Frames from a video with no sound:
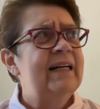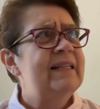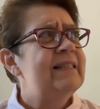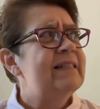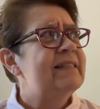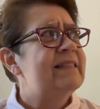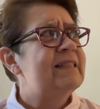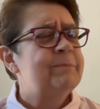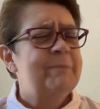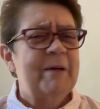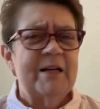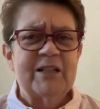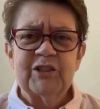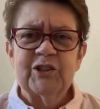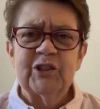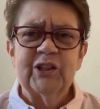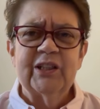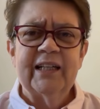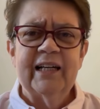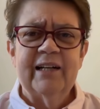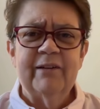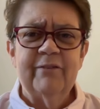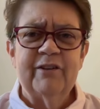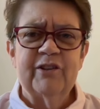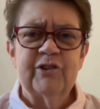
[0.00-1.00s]

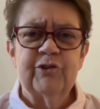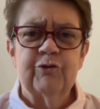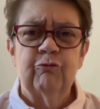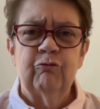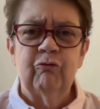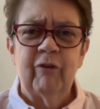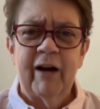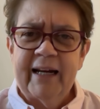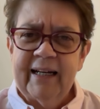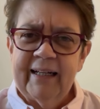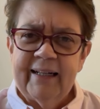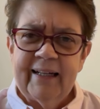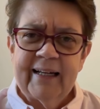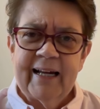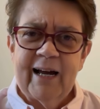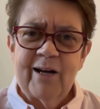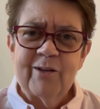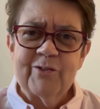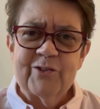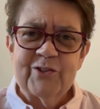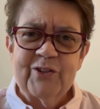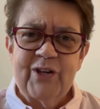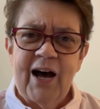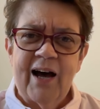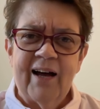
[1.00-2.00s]
especially if it's raining
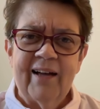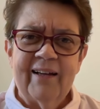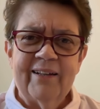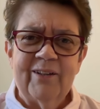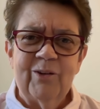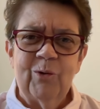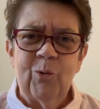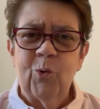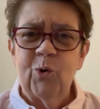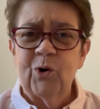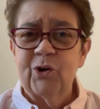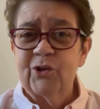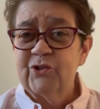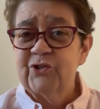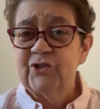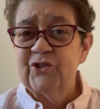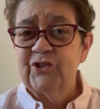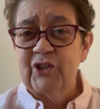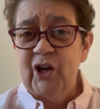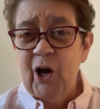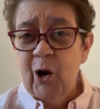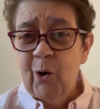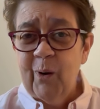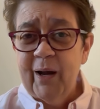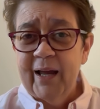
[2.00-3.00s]
outside or
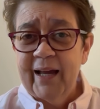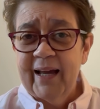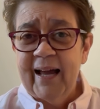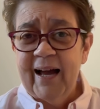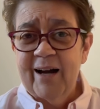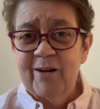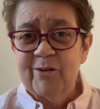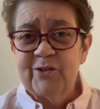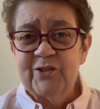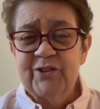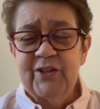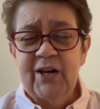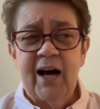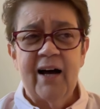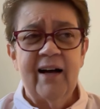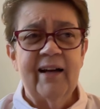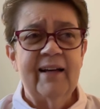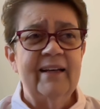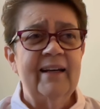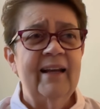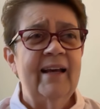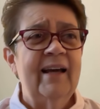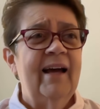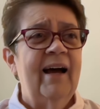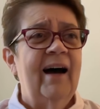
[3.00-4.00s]
snowing
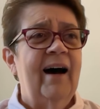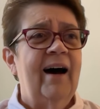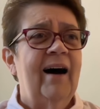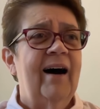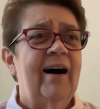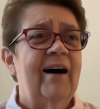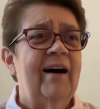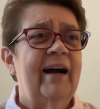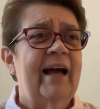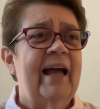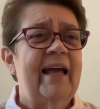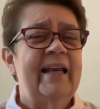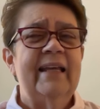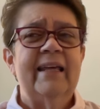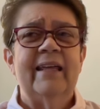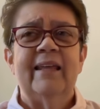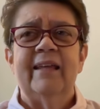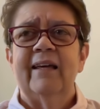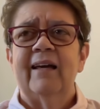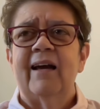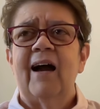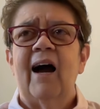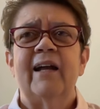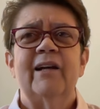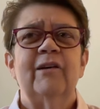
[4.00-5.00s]
outside. Any
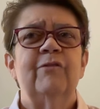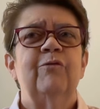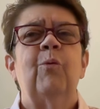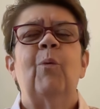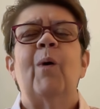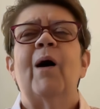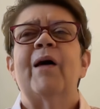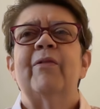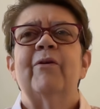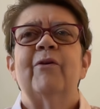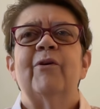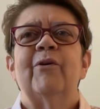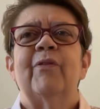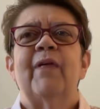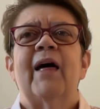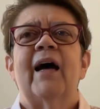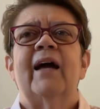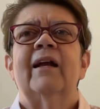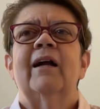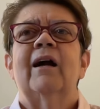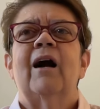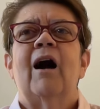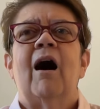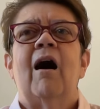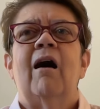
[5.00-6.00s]
kind of weather
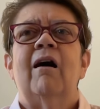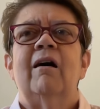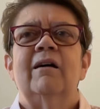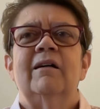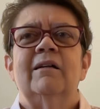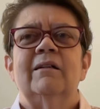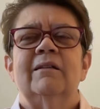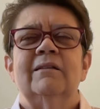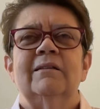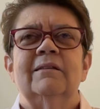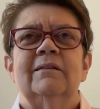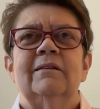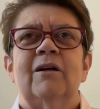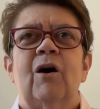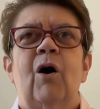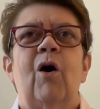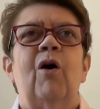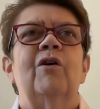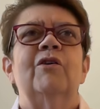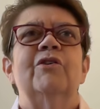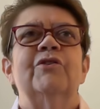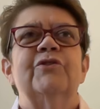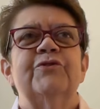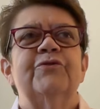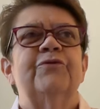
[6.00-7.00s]
that
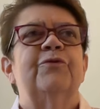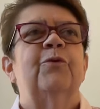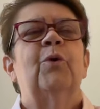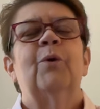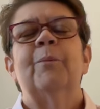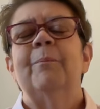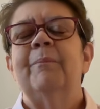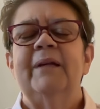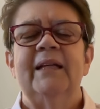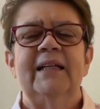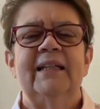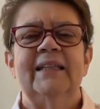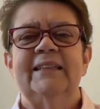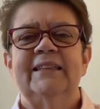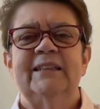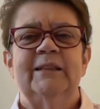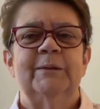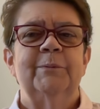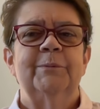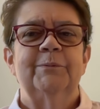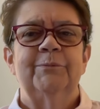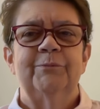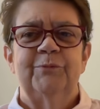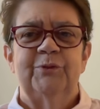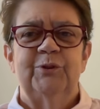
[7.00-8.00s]
calls for me
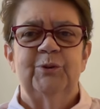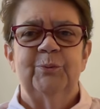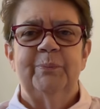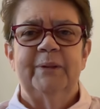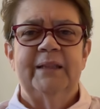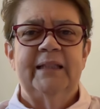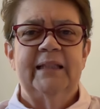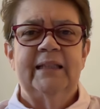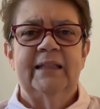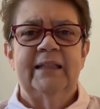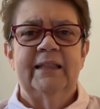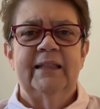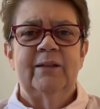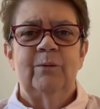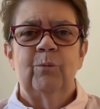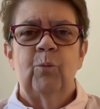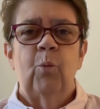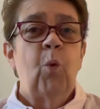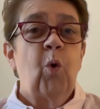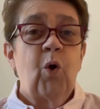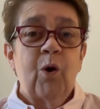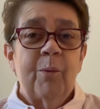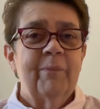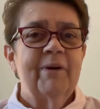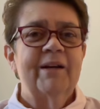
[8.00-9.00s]
to be
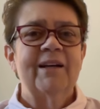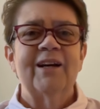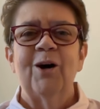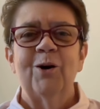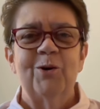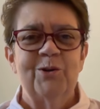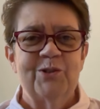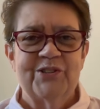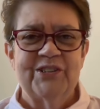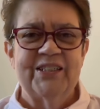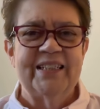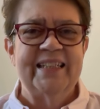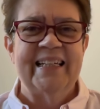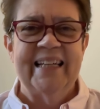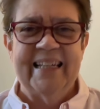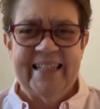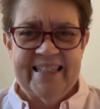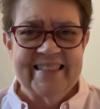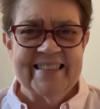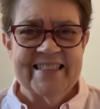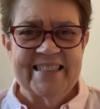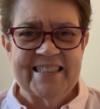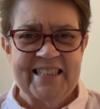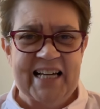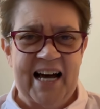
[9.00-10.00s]
warm and cozy
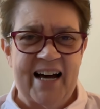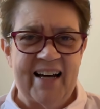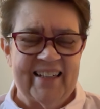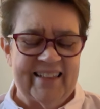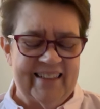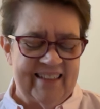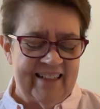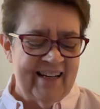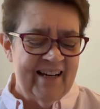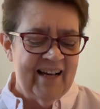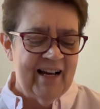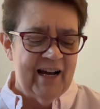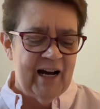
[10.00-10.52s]
inside,